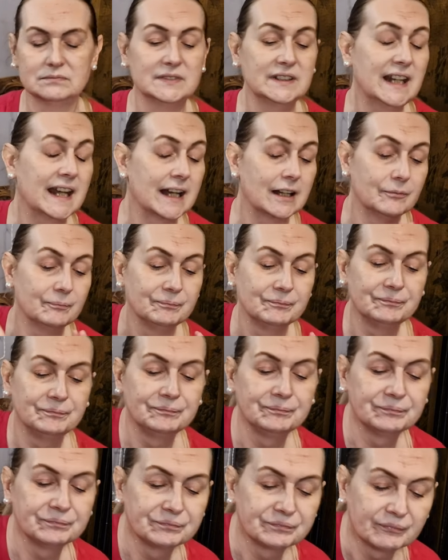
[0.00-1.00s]
Yeah.
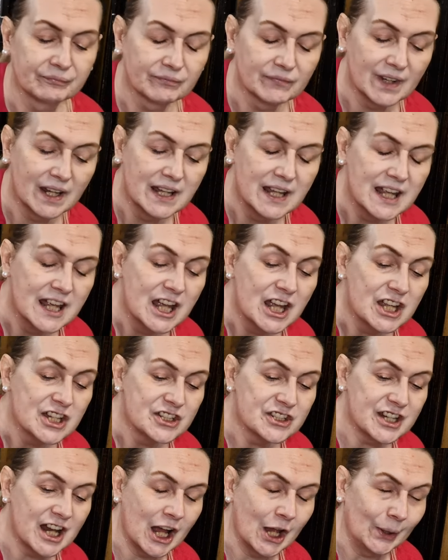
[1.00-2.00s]

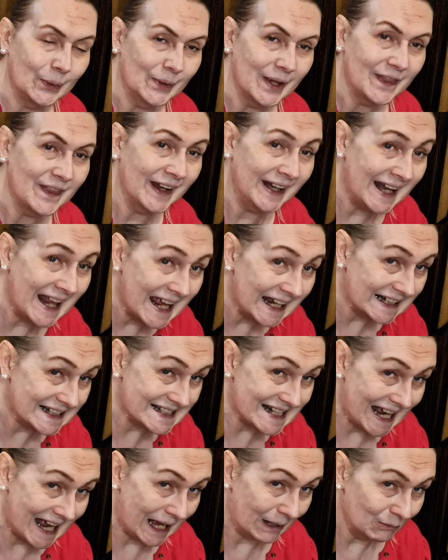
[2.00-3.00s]
So the
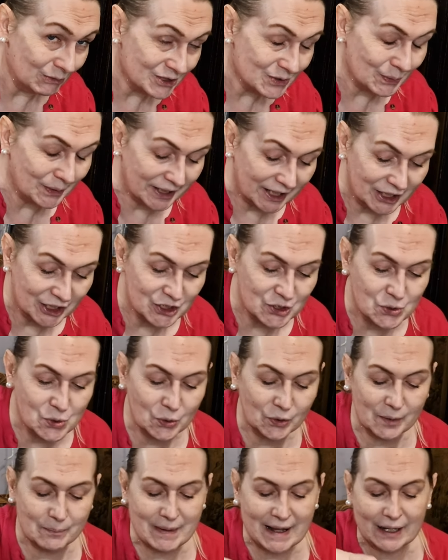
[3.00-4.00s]
next house we're going to
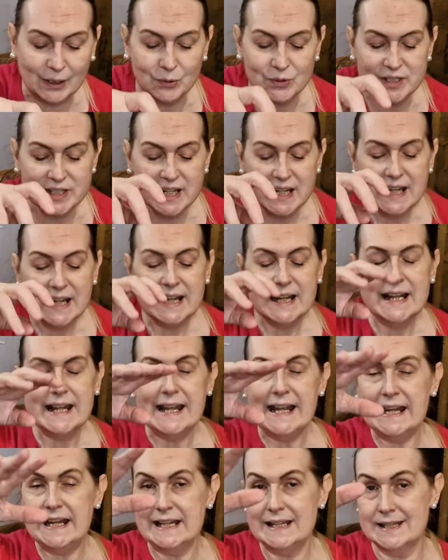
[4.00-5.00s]
talk about
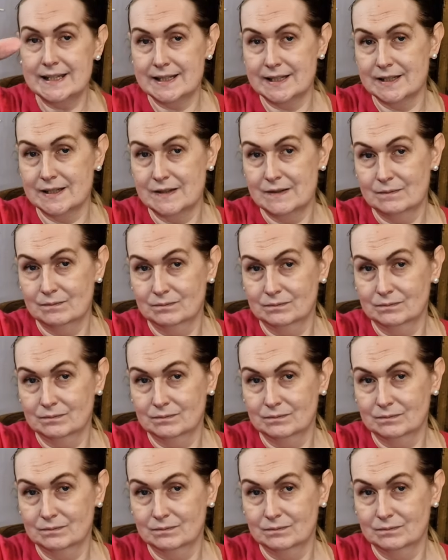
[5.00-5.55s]
is